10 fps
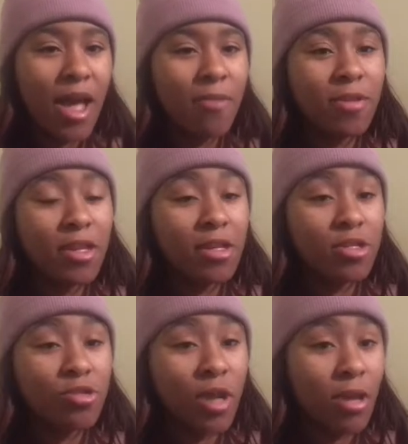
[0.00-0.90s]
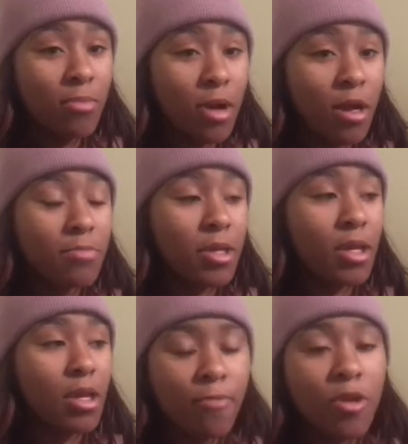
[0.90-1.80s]
I would get it trademarked,
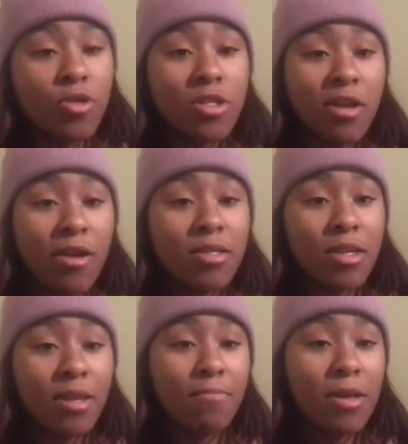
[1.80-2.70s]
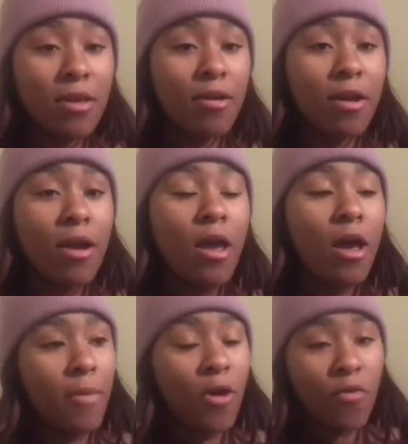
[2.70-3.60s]
because when you start to get bigger
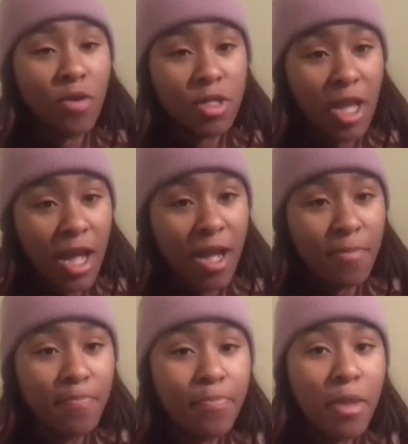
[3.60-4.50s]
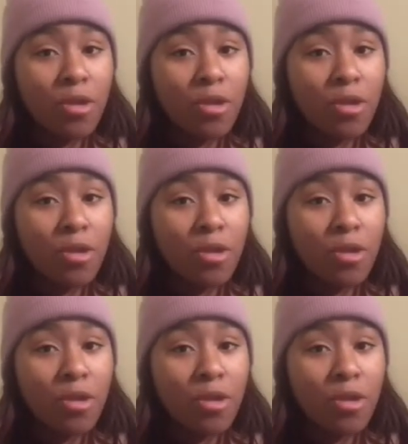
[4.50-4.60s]
over time,